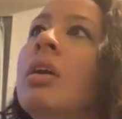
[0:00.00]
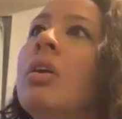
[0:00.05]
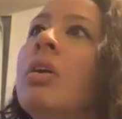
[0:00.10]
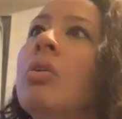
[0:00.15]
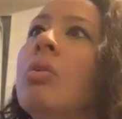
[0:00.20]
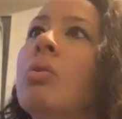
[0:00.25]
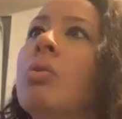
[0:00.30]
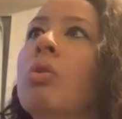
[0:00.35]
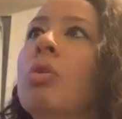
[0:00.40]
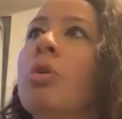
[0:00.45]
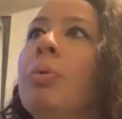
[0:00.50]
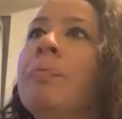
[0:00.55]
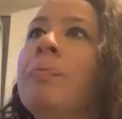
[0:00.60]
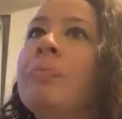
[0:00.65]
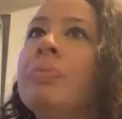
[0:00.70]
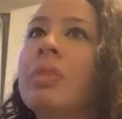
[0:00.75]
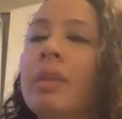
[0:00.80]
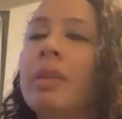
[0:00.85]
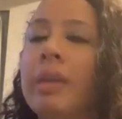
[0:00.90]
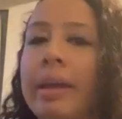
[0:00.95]
Or
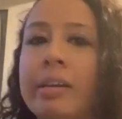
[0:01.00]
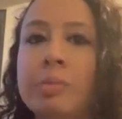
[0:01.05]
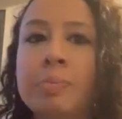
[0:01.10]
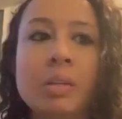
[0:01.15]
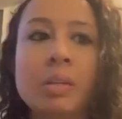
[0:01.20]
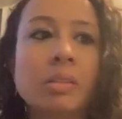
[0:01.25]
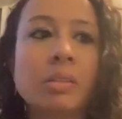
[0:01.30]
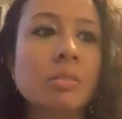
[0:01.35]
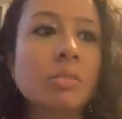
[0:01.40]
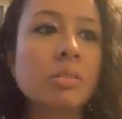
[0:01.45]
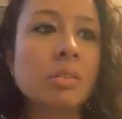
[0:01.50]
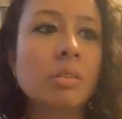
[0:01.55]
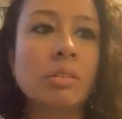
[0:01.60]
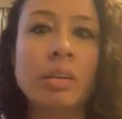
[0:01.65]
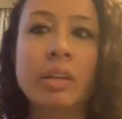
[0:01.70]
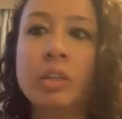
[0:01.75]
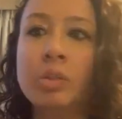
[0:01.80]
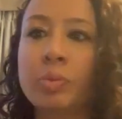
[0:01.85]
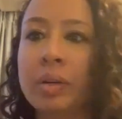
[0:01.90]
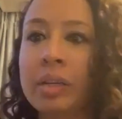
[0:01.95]
X person's
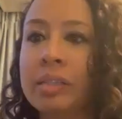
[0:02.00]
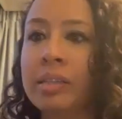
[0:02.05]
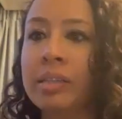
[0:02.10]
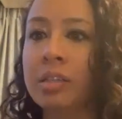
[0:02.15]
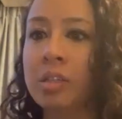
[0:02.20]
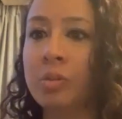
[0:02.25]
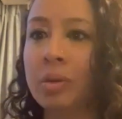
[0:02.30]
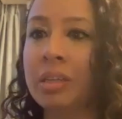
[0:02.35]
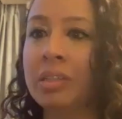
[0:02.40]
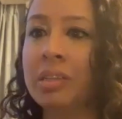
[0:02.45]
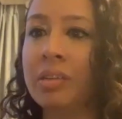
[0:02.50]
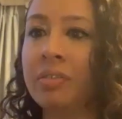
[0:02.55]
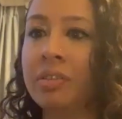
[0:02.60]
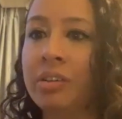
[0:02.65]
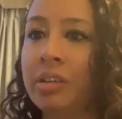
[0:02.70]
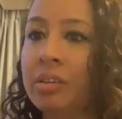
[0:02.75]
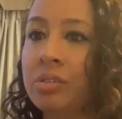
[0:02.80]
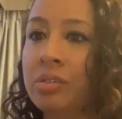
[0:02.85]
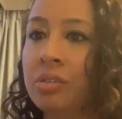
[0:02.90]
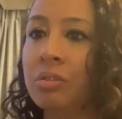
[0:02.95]
only 26, 27
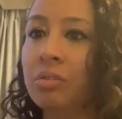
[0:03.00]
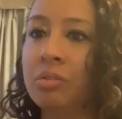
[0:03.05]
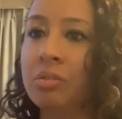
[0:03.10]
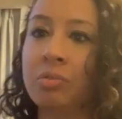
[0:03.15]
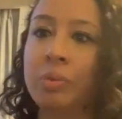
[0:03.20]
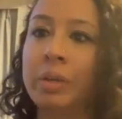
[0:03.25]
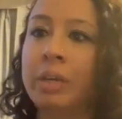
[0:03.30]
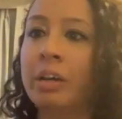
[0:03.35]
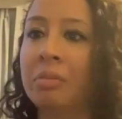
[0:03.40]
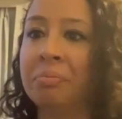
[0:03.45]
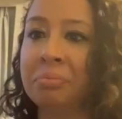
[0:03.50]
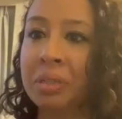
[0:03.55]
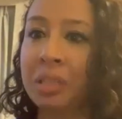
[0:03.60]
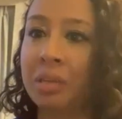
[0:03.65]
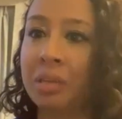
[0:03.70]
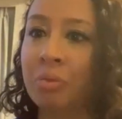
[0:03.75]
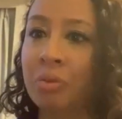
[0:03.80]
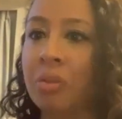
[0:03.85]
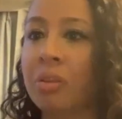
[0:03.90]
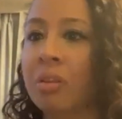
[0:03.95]
years old, we can't put
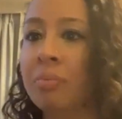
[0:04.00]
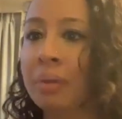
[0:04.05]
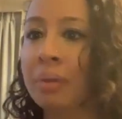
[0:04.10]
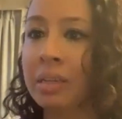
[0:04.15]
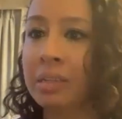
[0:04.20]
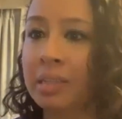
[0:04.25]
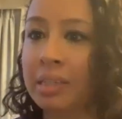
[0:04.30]
them on the biggest